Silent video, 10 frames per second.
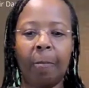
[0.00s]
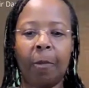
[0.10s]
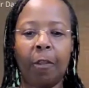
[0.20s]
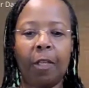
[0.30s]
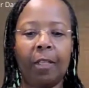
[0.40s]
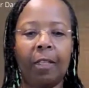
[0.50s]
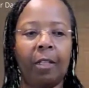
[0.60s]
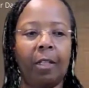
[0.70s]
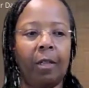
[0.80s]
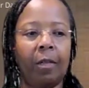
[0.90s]
think that
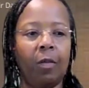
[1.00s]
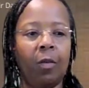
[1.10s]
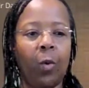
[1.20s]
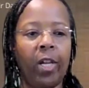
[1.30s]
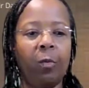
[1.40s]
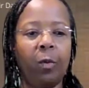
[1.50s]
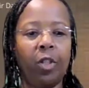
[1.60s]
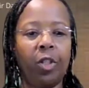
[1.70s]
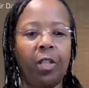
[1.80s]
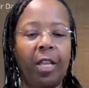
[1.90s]
the the way in
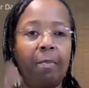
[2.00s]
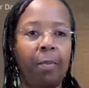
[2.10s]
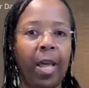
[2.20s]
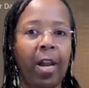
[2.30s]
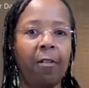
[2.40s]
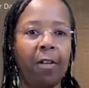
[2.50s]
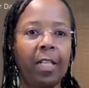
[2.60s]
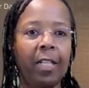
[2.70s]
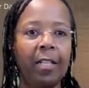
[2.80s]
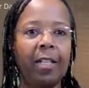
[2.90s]
which they
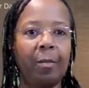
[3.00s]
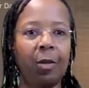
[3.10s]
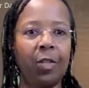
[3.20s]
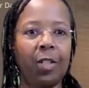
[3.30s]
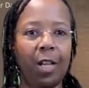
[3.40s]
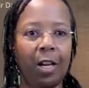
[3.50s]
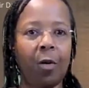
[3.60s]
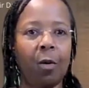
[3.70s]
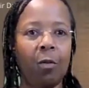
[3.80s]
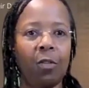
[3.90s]
parented and i'm using air
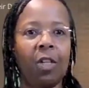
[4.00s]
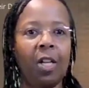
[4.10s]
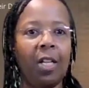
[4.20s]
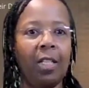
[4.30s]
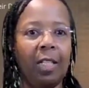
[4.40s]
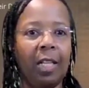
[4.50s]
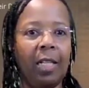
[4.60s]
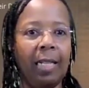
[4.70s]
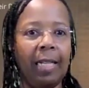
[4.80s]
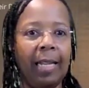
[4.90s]
quotes
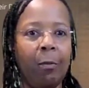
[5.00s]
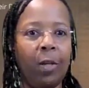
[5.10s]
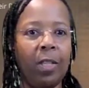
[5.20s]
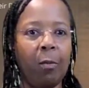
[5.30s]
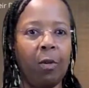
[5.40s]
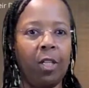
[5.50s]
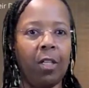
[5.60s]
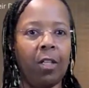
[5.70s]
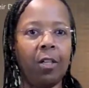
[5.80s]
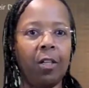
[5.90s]
when they were
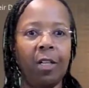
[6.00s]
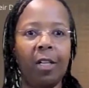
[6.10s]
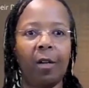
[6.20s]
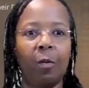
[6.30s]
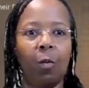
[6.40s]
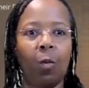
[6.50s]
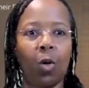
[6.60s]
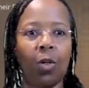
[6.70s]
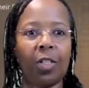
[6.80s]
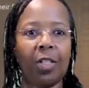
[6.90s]
younger
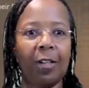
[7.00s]
works